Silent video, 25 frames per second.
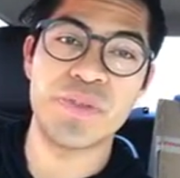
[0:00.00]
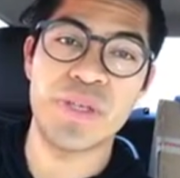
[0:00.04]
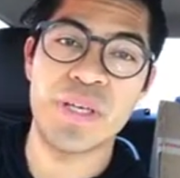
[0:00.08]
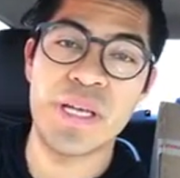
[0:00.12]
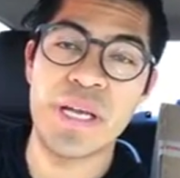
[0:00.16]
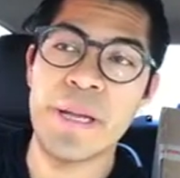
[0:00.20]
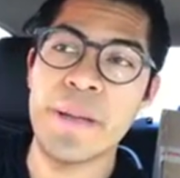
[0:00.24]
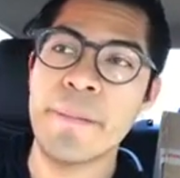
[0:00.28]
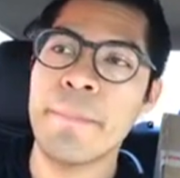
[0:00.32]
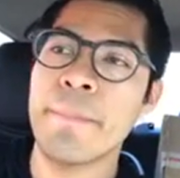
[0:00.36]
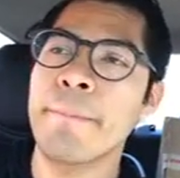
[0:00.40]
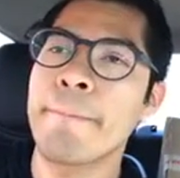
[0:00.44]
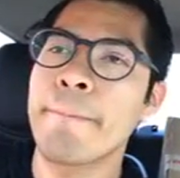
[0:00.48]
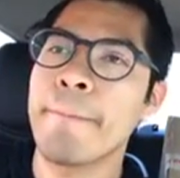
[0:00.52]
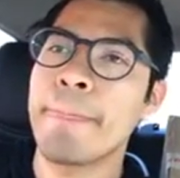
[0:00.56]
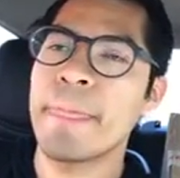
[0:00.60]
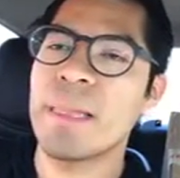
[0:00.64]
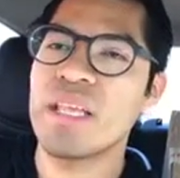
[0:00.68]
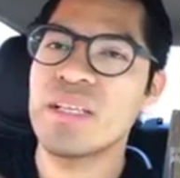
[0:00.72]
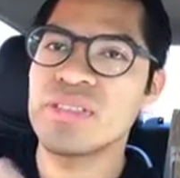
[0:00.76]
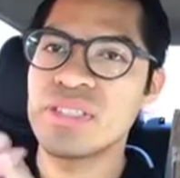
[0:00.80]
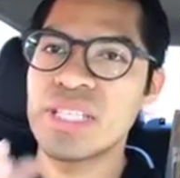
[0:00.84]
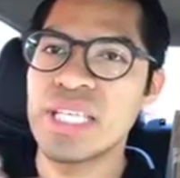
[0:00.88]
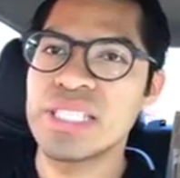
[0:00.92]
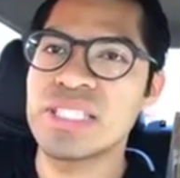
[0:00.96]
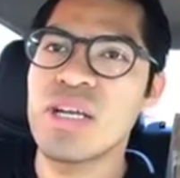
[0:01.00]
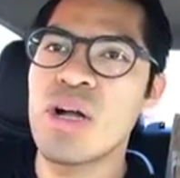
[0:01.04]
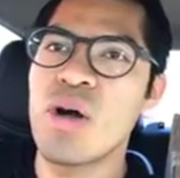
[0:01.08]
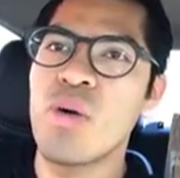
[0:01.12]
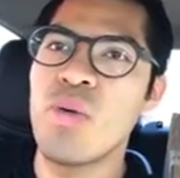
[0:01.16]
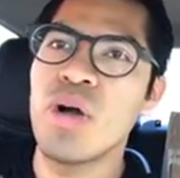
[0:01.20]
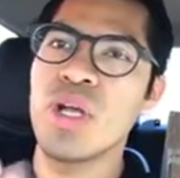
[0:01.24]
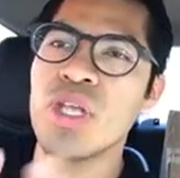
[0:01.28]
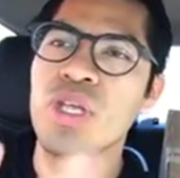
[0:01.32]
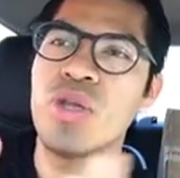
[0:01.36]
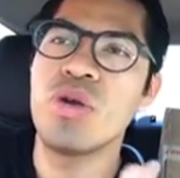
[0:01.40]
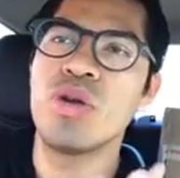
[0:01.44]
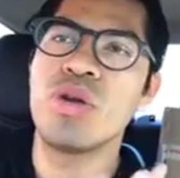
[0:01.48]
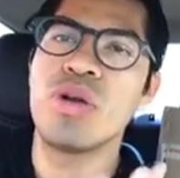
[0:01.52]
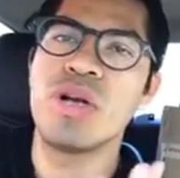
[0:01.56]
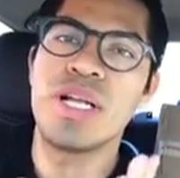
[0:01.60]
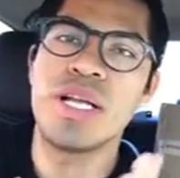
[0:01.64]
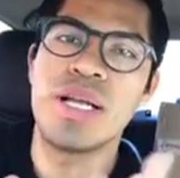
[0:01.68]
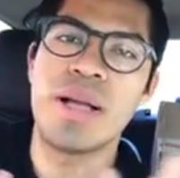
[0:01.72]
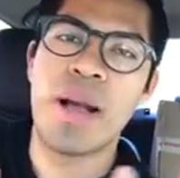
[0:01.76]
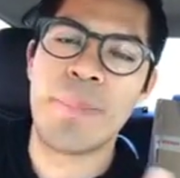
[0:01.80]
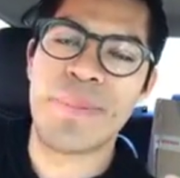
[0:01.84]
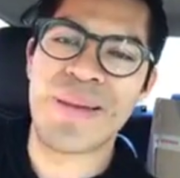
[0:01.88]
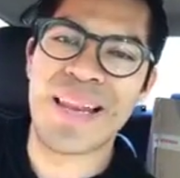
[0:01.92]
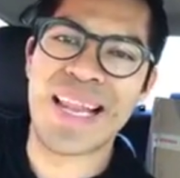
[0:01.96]
Okay, so that's how I want you to
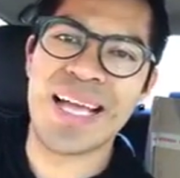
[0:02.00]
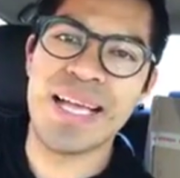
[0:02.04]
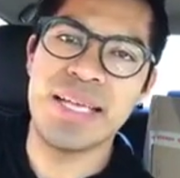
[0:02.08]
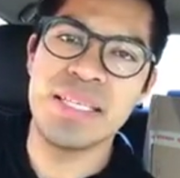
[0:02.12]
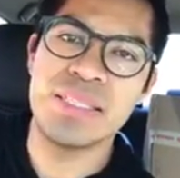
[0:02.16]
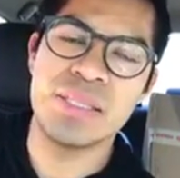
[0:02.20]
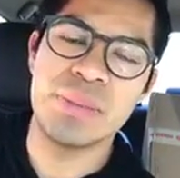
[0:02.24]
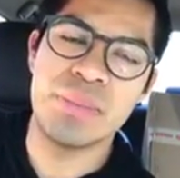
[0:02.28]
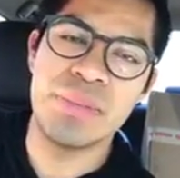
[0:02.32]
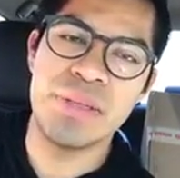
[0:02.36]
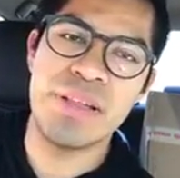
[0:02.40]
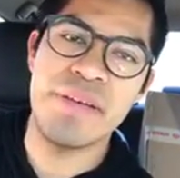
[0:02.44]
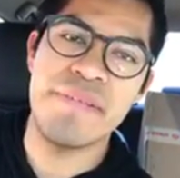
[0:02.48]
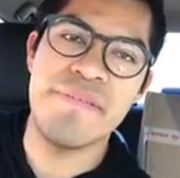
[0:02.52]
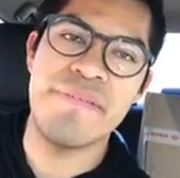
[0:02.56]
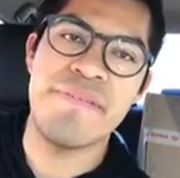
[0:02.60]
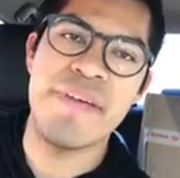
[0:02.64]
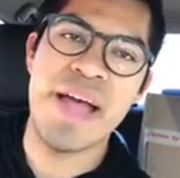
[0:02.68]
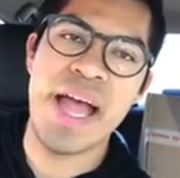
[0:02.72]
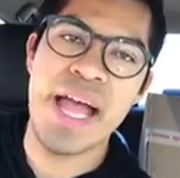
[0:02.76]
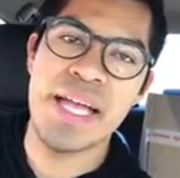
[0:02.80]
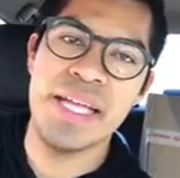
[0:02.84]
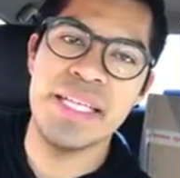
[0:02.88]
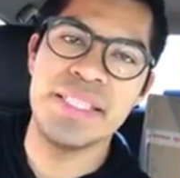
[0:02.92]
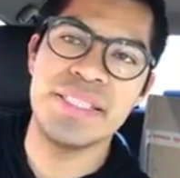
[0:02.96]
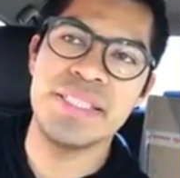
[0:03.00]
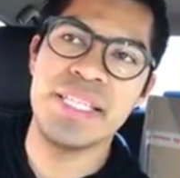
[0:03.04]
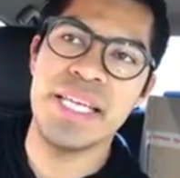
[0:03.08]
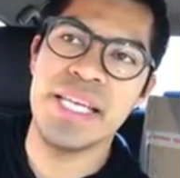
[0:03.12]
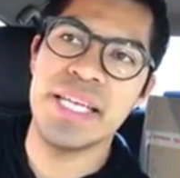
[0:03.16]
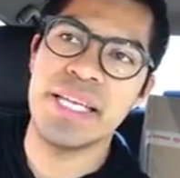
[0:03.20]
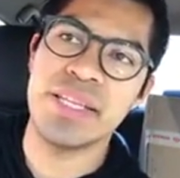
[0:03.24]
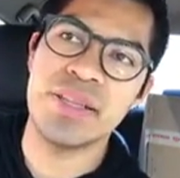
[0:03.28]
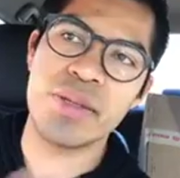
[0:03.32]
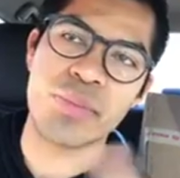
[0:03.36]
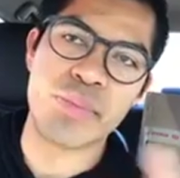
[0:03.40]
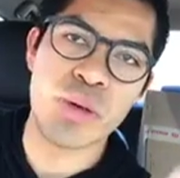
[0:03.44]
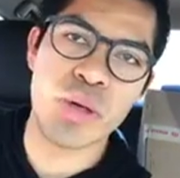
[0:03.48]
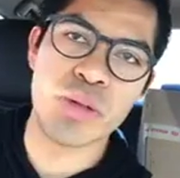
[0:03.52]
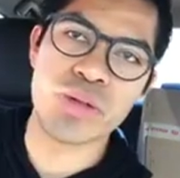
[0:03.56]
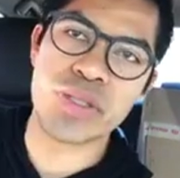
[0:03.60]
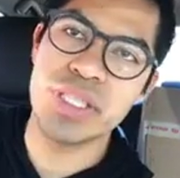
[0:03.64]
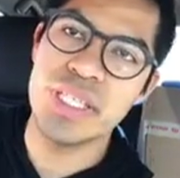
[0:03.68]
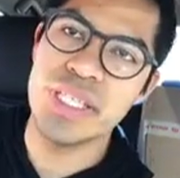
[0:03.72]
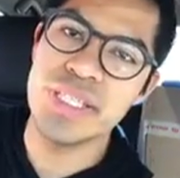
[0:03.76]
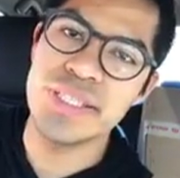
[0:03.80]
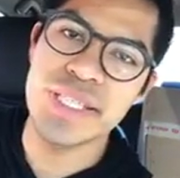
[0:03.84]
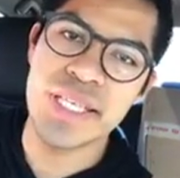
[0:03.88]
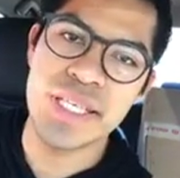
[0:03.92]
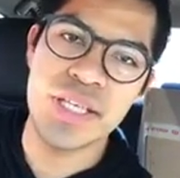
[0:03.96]
apply some of that fat intake and the
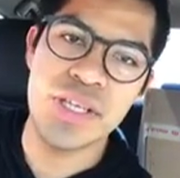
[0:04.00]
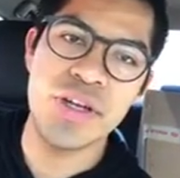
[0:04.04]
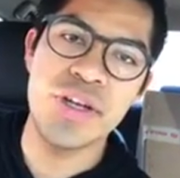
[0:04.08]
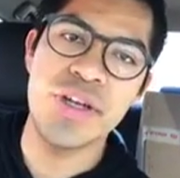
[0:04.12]
protein intake.